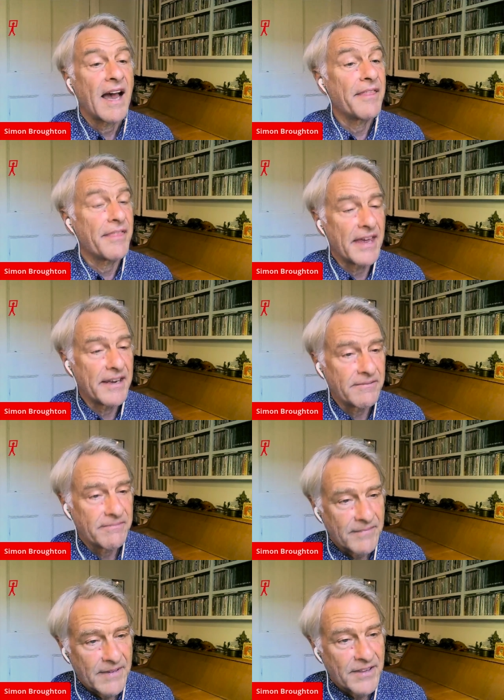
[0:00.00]
And then
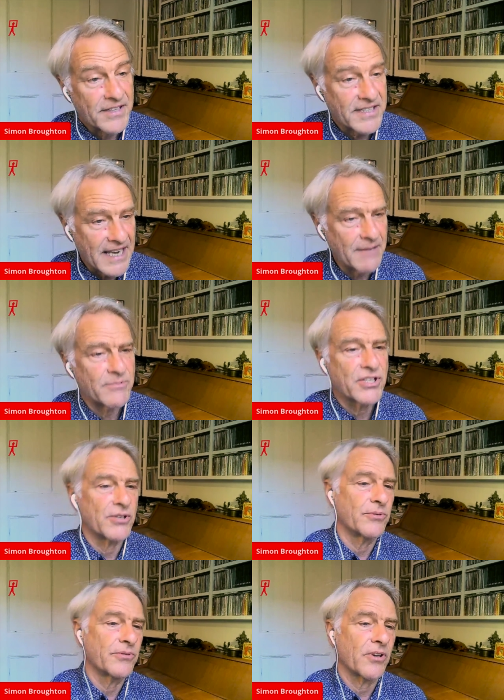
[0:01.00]
the same
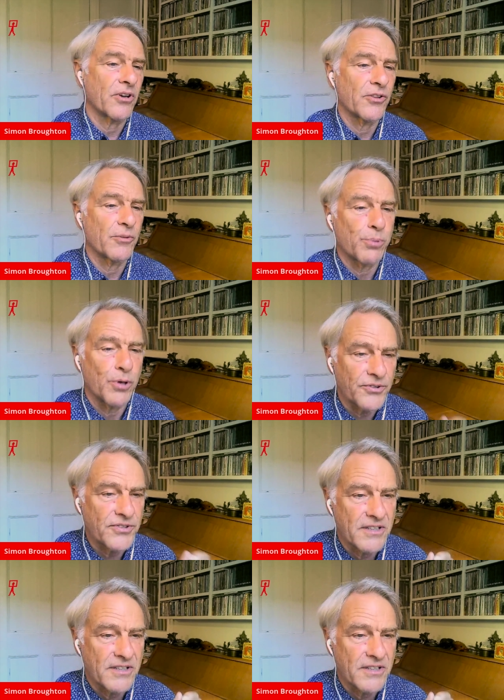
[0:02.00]
tune on the Plock